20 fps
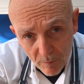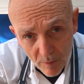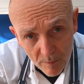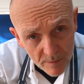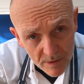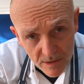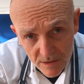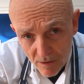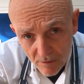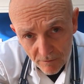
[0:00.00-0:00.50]
But
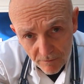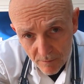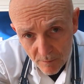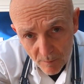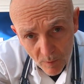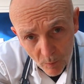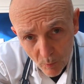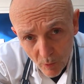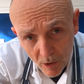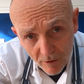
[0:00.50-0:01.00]
myself and
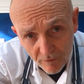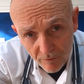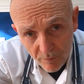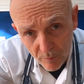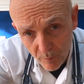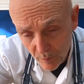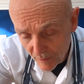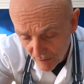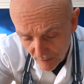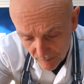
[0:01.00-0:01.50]
my wife,
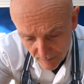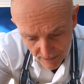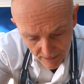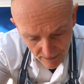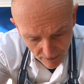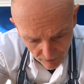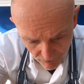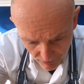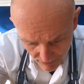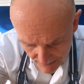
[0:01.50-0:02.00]
we don't eat
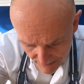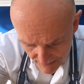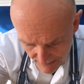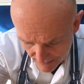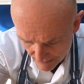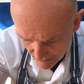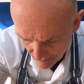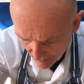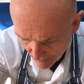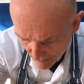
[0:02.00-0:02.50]
a great
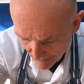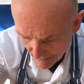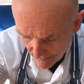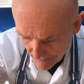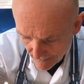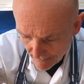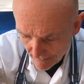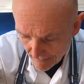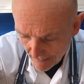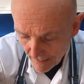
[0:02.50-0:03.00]
deal.
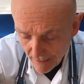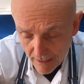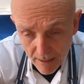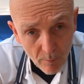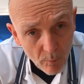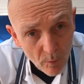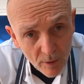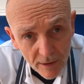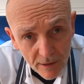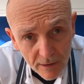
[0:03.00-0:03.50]

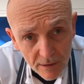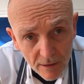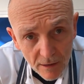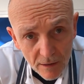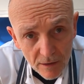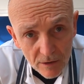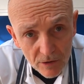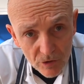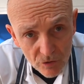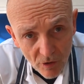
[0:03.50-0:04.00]
And we
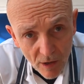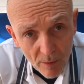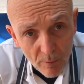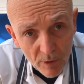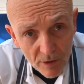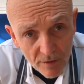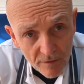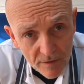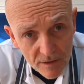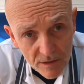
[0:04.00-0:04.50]
tried
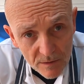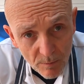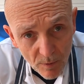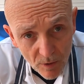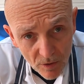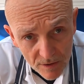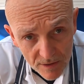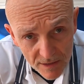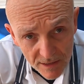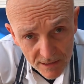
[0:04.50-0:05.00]
one of these
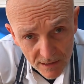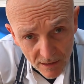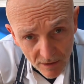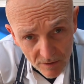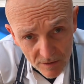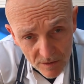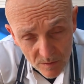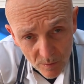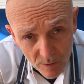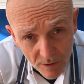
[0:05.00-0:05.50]
boxes
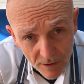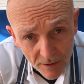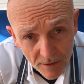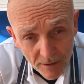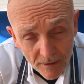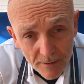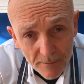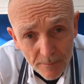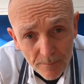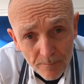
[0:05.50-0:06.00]
last
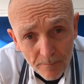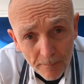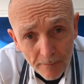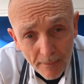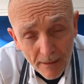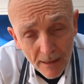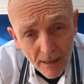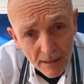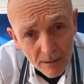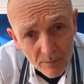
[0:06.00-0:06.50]
week
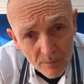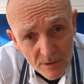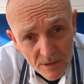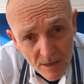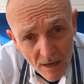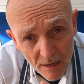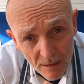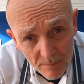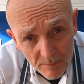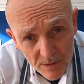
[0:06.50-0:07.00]
and it
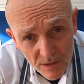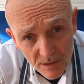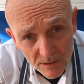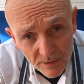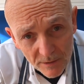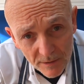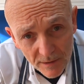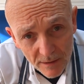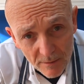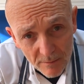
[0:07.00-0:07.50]
was
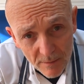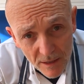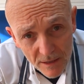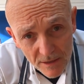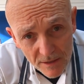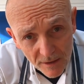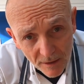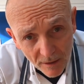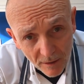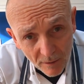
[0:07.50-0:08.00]
absolutely
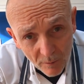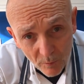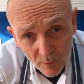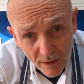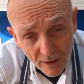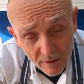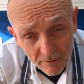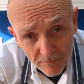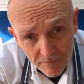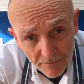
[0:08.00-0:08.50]
amazing. We
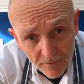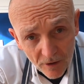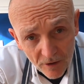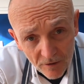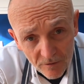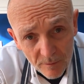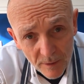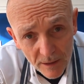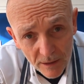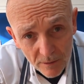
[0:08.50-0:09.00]
had
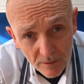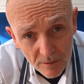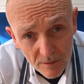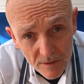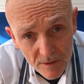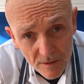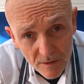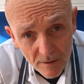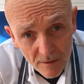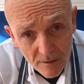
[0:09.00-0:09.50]
5
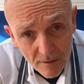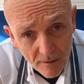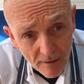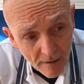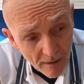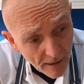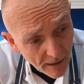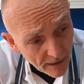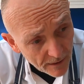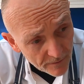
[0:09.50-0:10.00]
meals
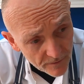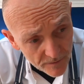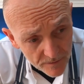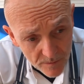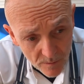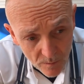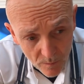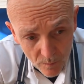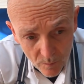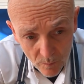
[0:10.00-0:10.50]
and
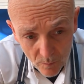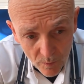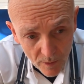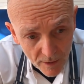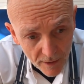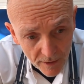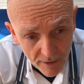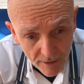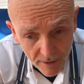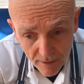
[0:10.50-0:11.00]

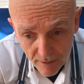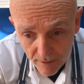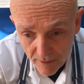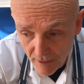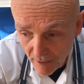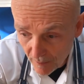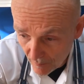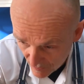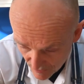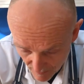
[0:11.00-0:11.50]

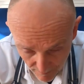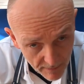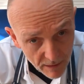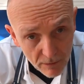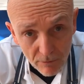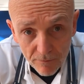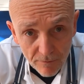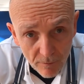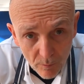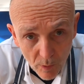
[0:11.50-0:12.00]
it was a
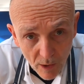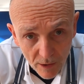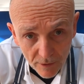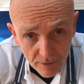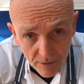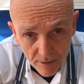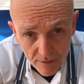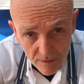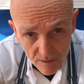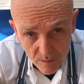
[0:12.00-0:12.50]
meal for
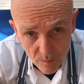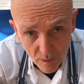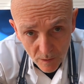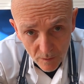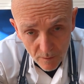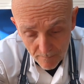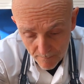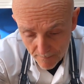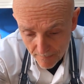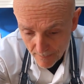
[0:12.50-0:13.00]
one as
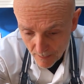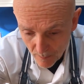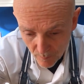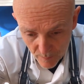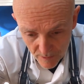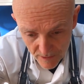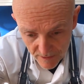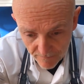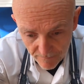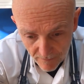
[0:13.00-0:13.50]
well.
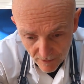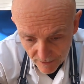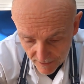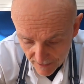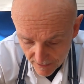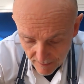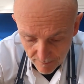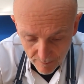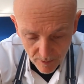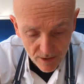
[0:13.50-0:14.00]
We
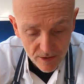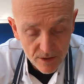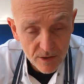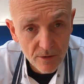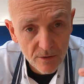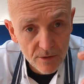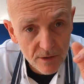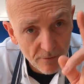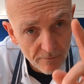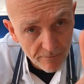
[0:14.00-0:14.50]
divided it by
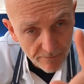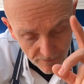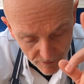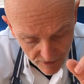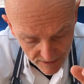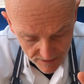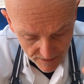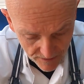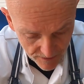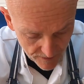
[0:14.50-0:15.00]
2. So for
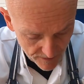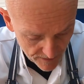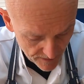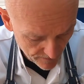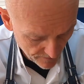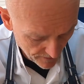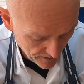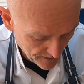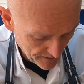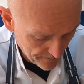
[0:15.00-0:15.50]

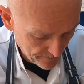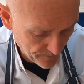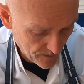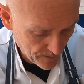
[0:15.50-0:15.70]
instance, right,